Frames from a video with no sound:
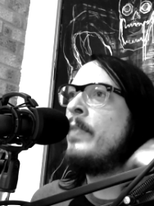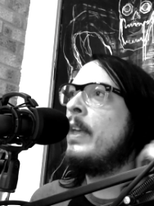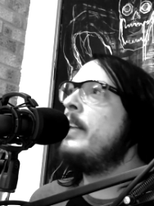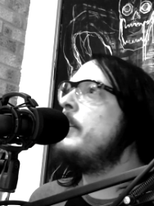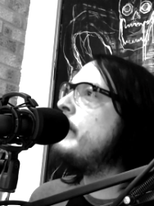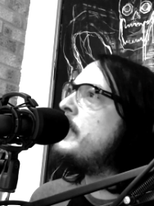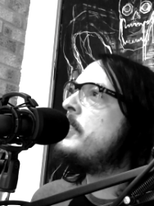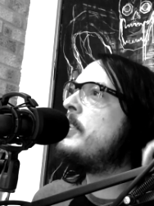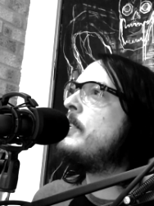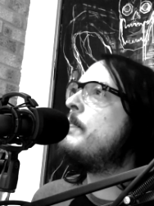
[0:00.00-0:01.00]
and you
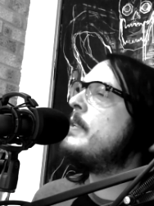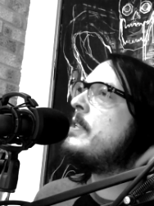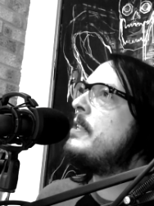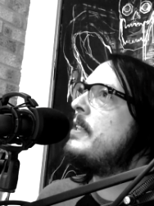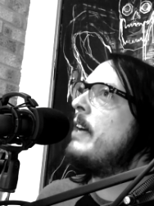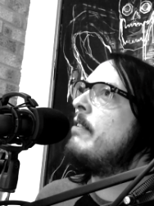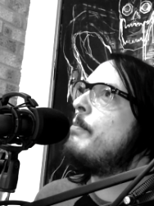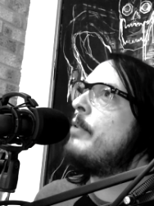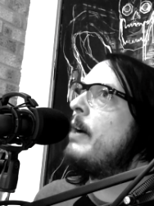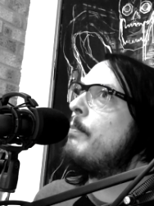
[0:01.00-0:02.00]
introduced me to the Darren
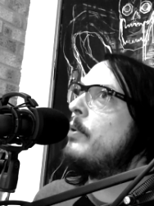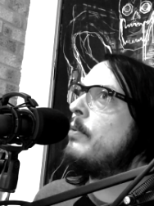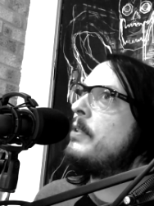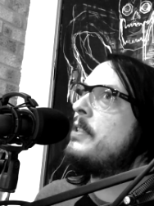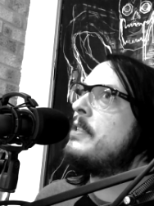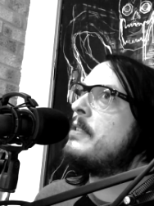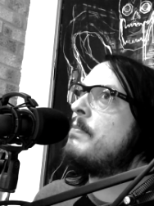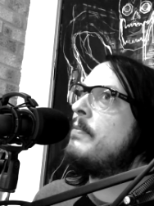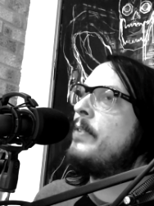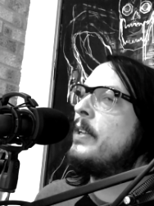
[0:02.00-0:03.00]
Brown book, which is
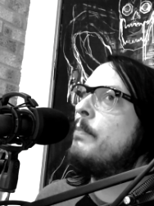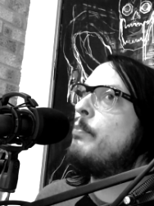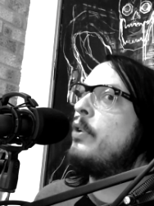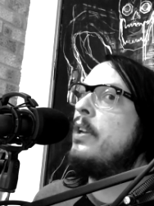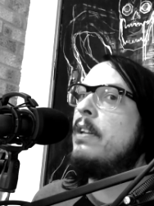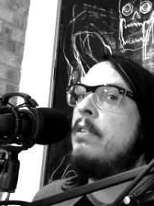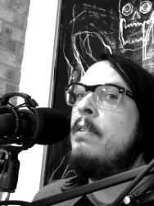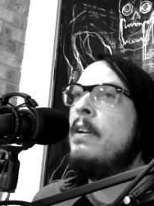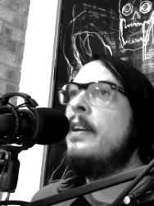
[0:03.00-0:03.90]
fucking brilliant.